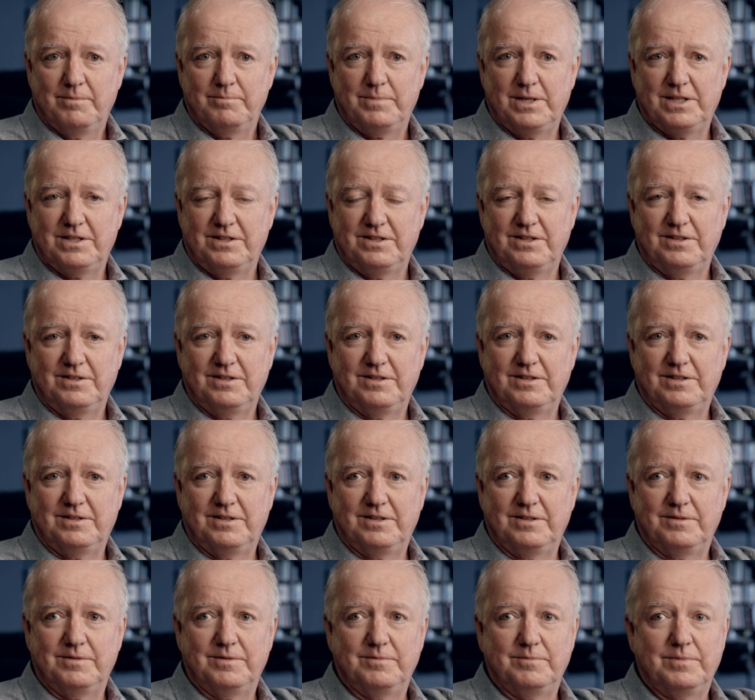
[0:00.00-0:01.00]
But
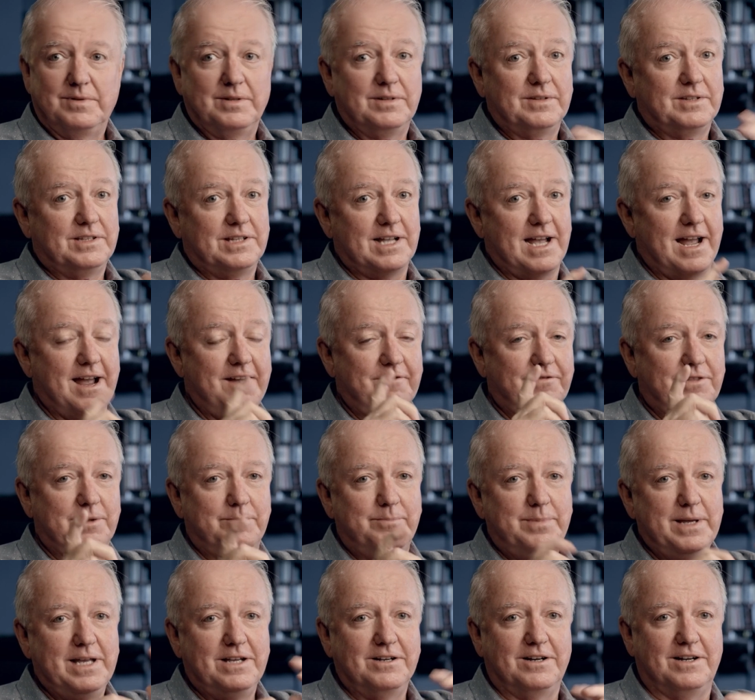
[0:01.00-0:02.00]
to have the
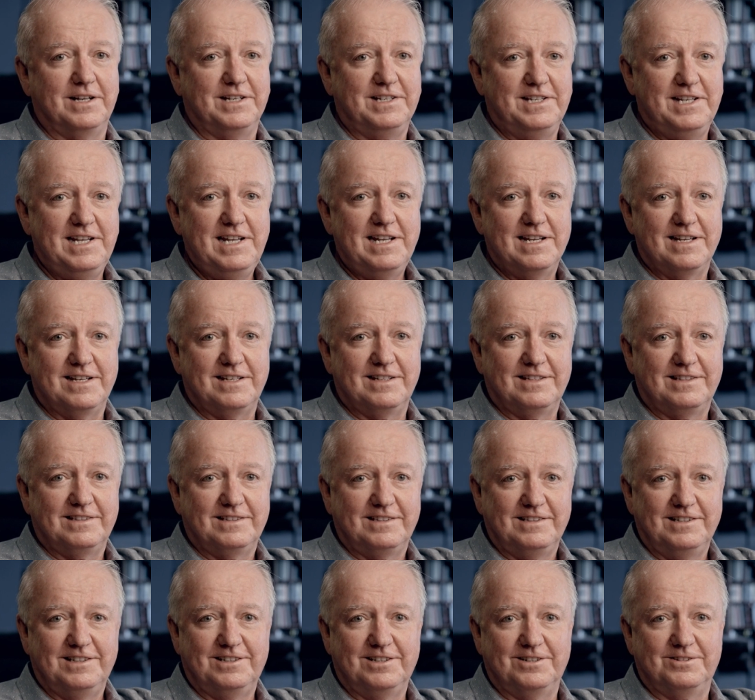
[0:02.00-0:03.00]
big idea,
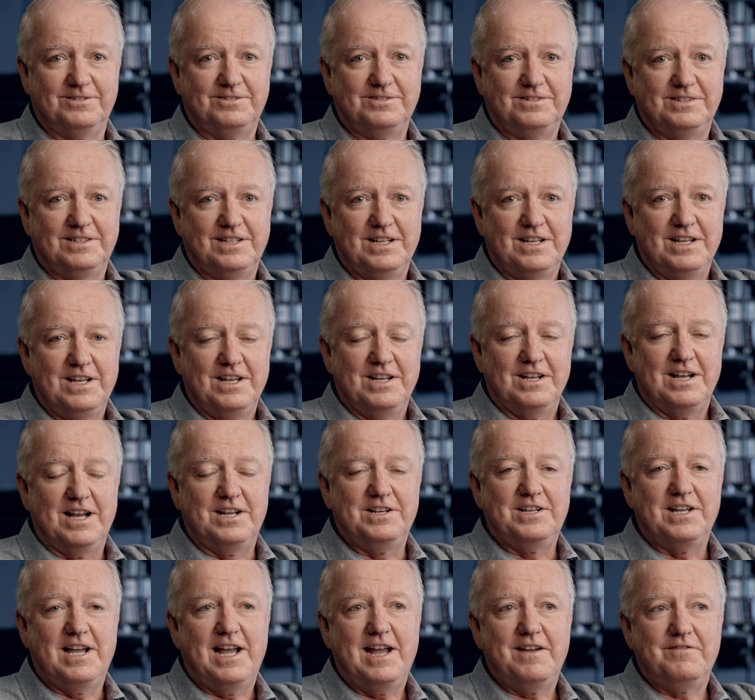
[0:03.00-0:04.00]
you know,
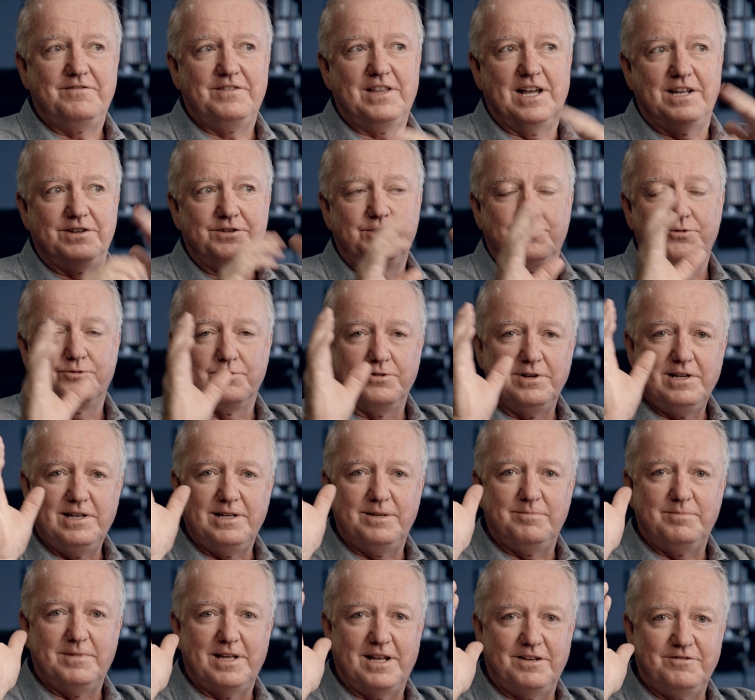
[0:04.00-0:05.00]
and to have that
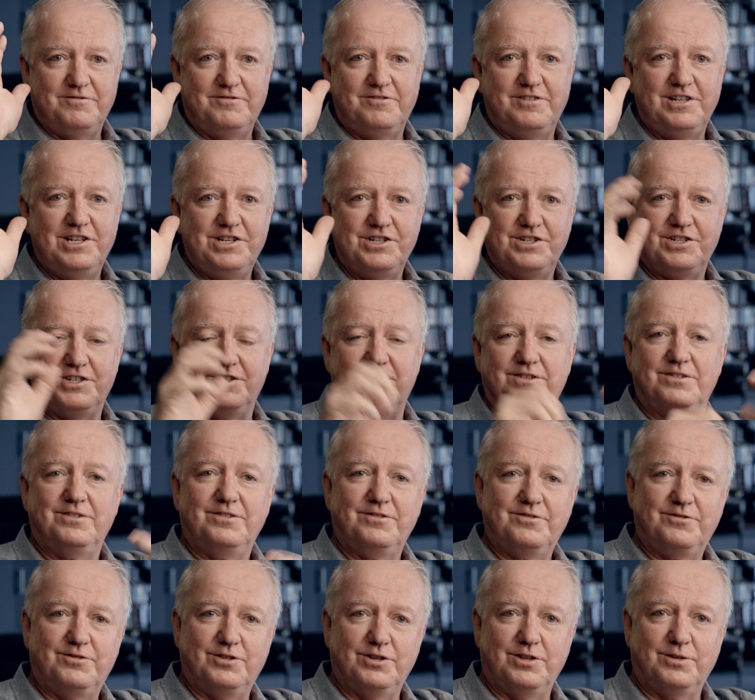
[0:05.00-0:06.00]
dream, that
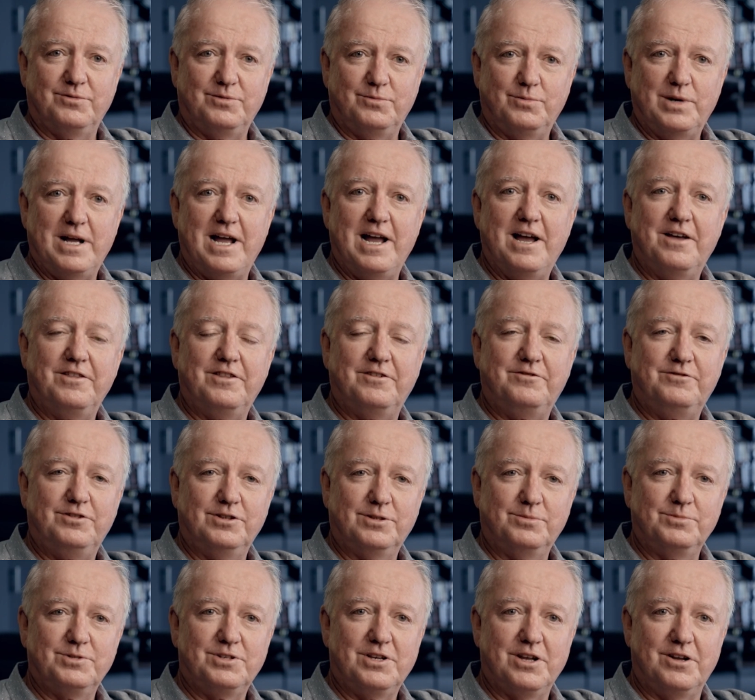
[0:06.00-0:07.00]
vision for the, how the
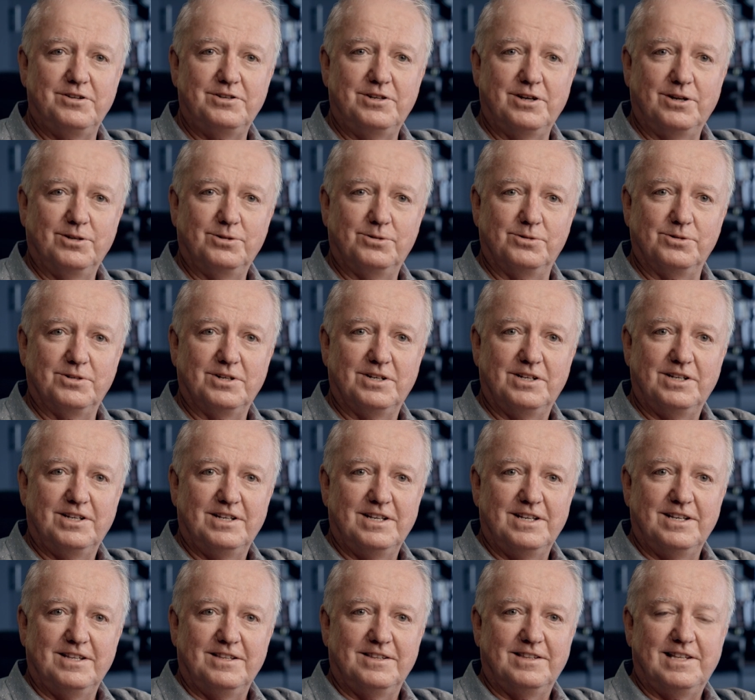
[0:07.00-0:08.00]
film's going to look,
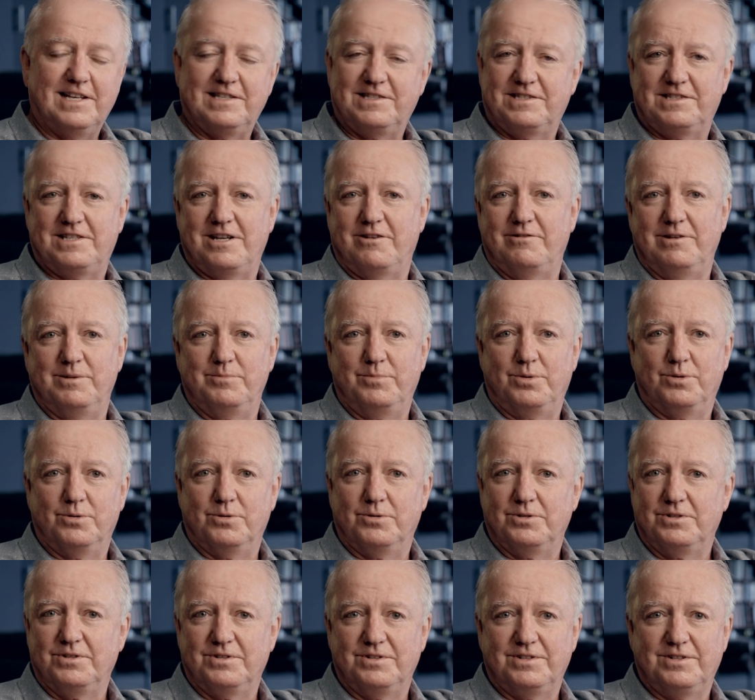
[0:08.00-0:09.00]
that's so
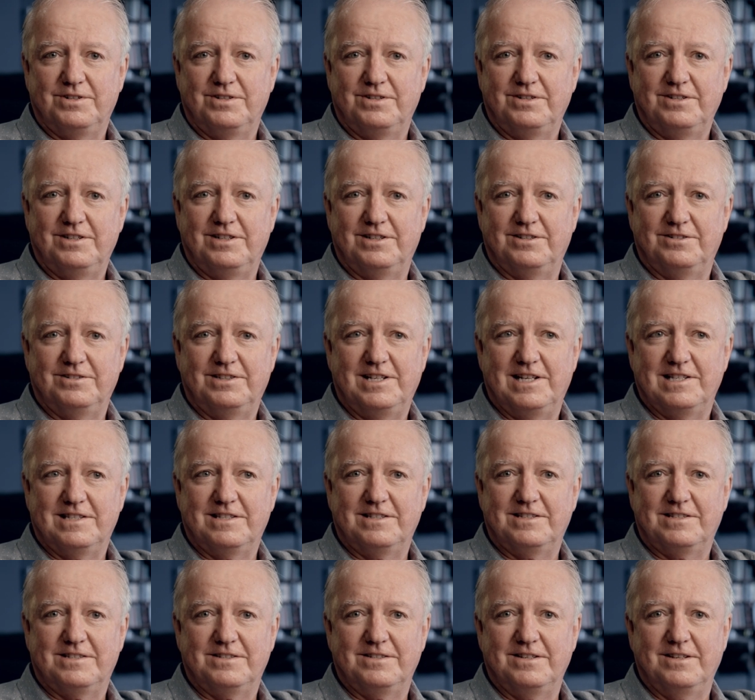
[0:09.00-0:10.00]
important. You know,
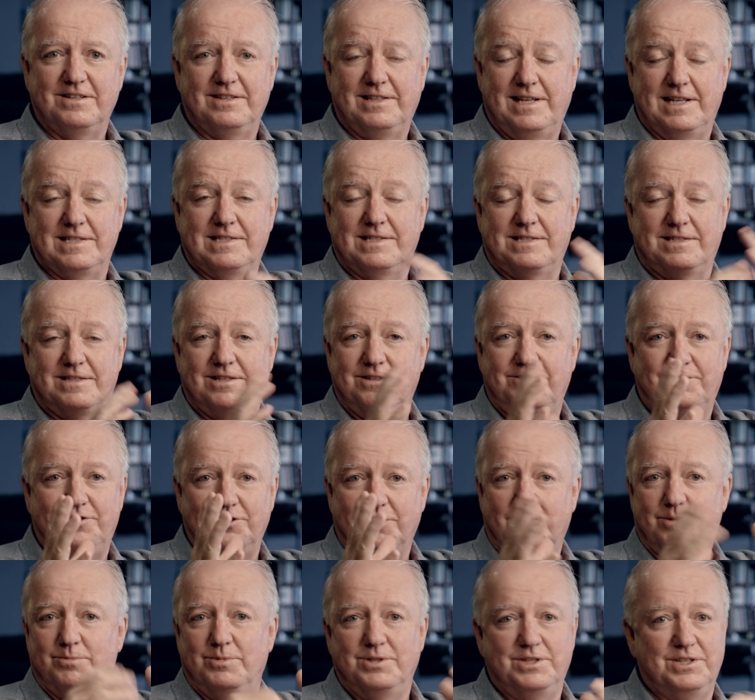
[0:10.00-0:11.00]
that's that's the
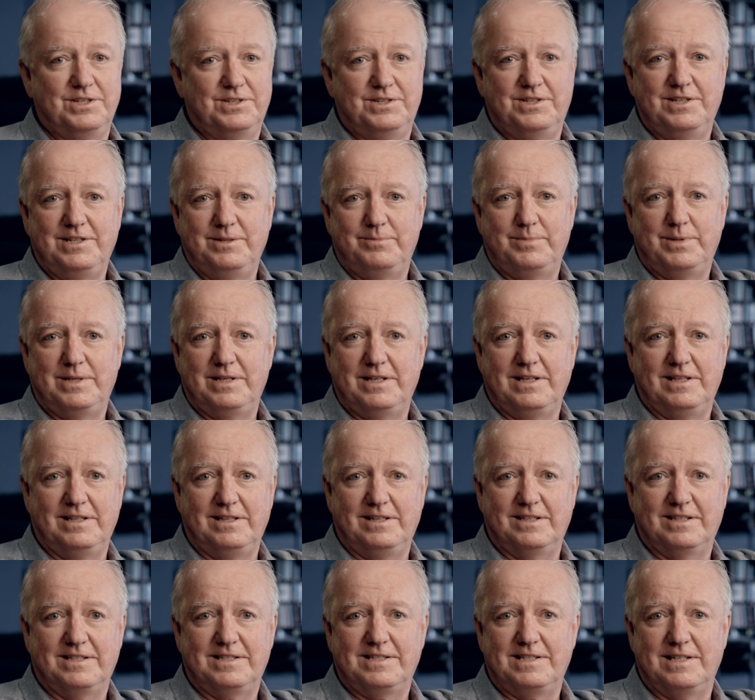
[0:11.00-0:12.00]
job of the DP,
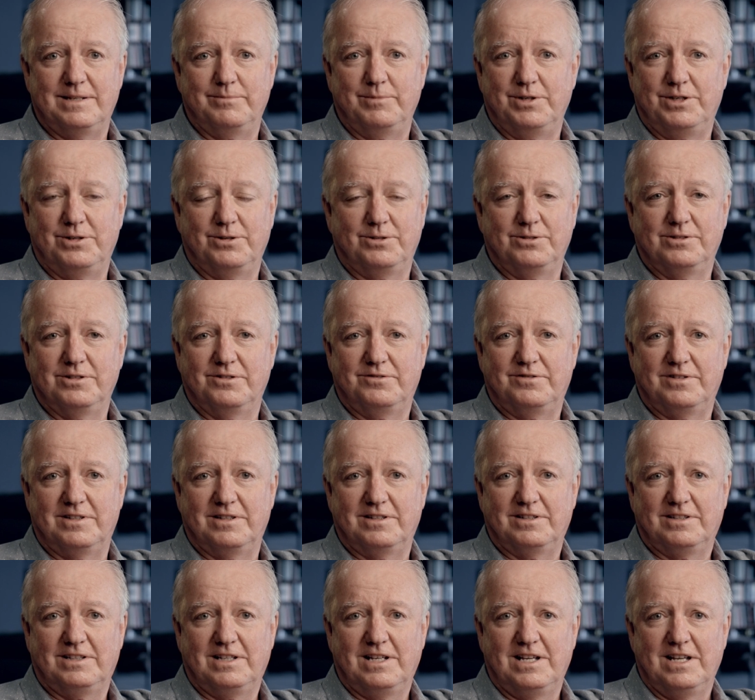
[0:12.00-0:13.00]
the
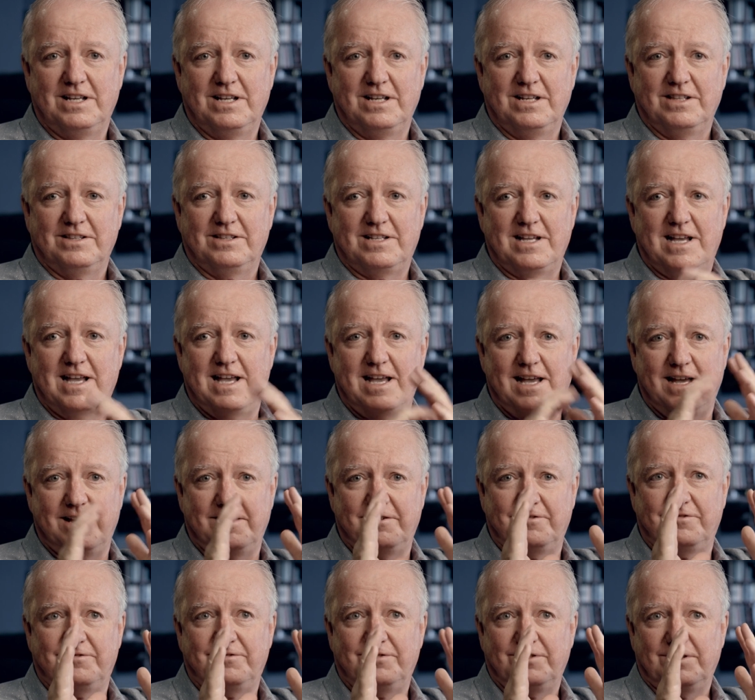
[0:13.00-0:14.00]
cinematographer, to
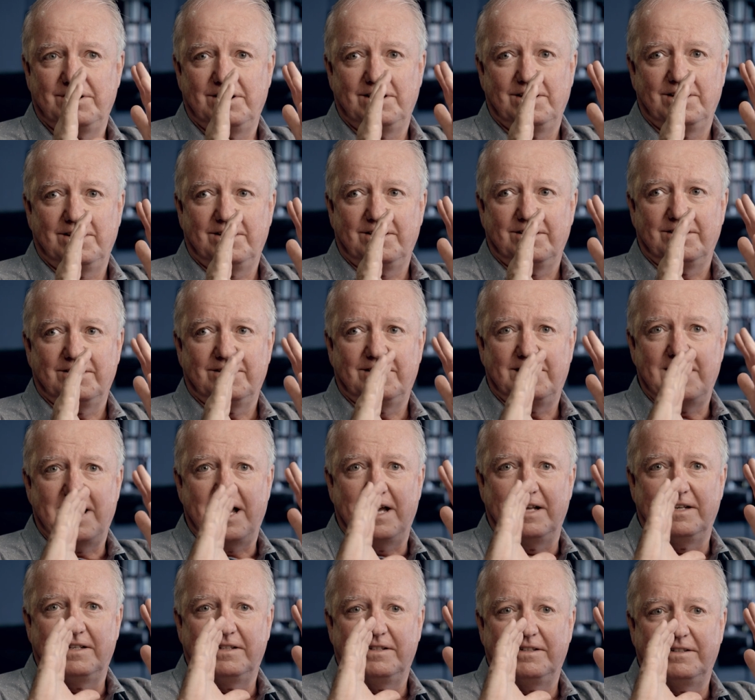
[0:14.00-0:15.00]
have
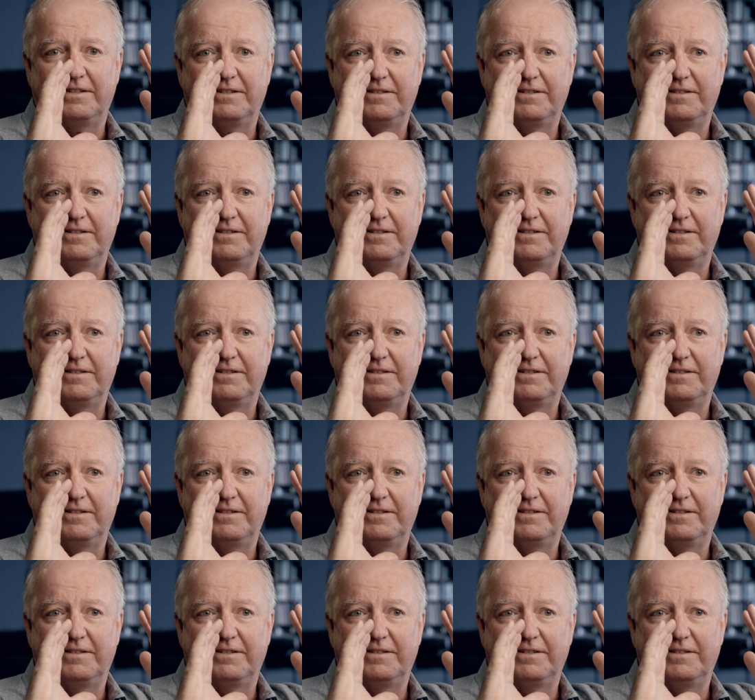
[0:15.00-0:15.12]
that